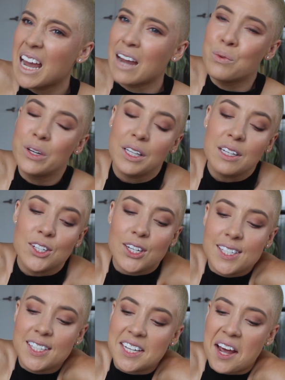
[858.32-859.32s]

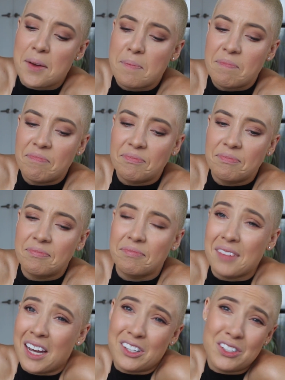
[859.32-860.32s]

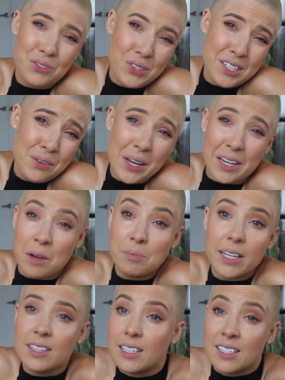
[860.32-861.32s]
I just really wake up
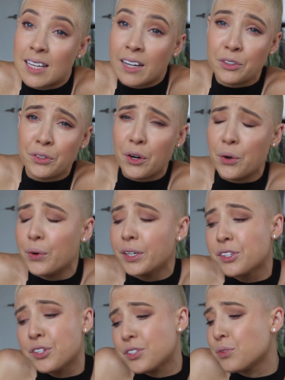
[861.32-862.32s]
like this. I don't know,
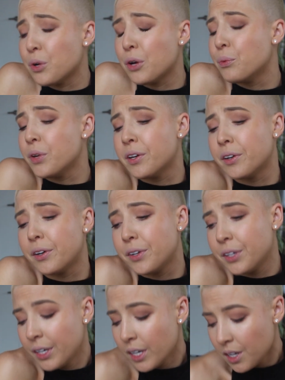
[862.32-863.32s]
it's just a weird
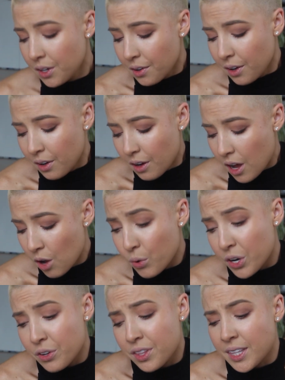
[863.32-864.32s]

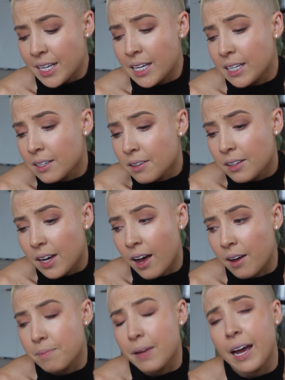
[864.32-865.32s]
thing.
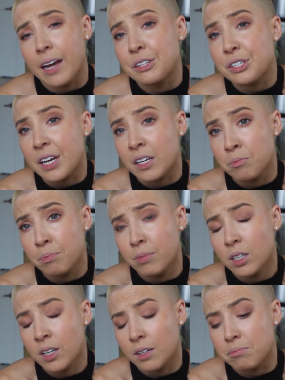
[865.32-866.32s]
Hashtag
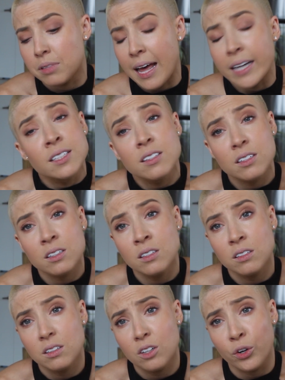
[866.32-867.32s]
blessed,
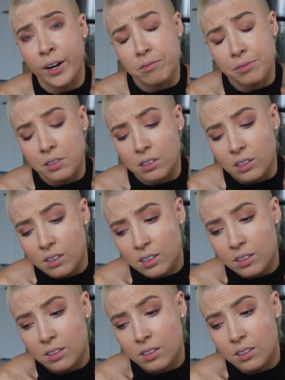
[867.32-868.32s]
grateful,
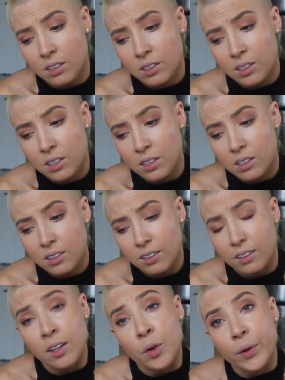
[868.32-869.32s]

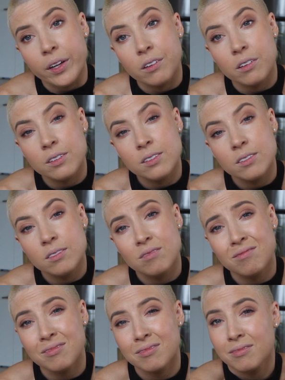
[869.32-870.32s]
glowing,
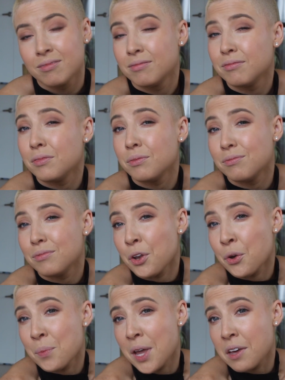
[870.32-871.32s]

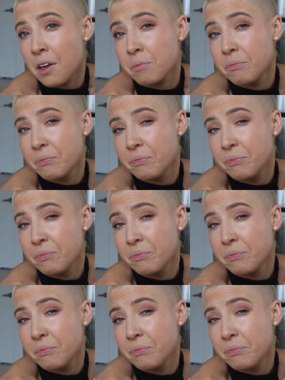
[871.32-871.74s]
no makeup.